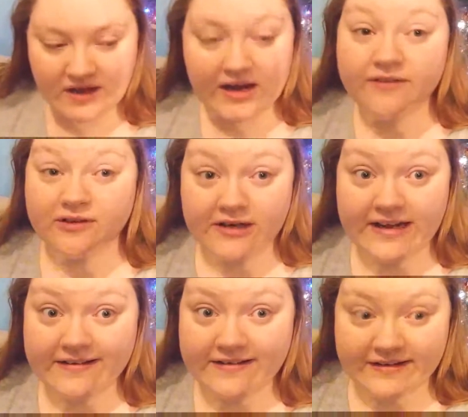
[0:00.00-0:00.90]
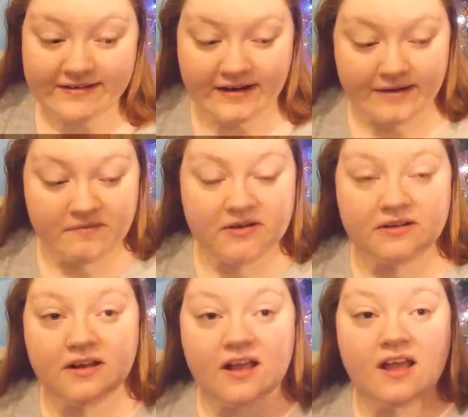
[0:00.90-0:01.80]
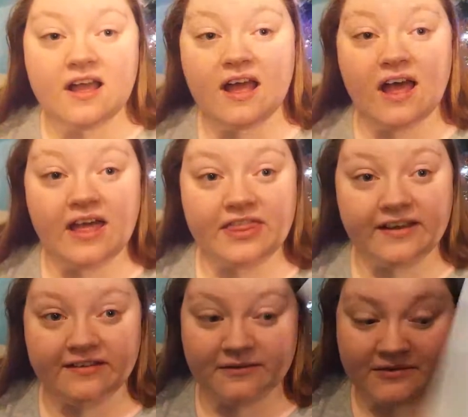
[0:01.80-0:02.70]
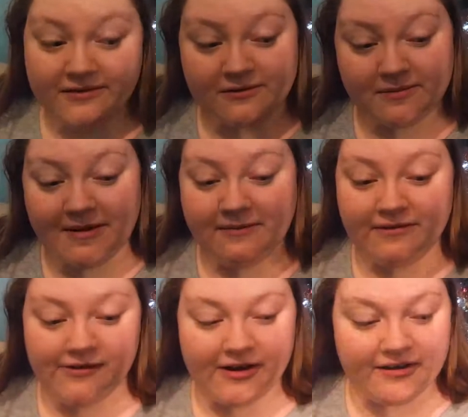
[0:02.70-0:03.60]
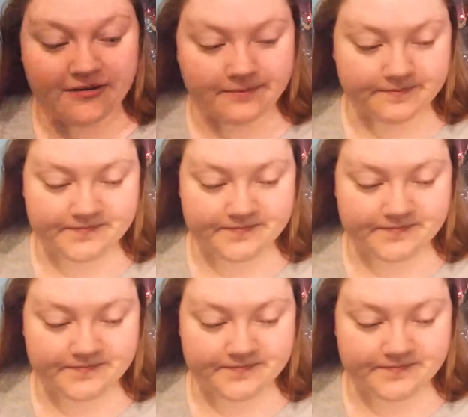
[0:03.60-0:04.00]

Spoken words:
And I've got a list this time of things I want to talk about with you guys.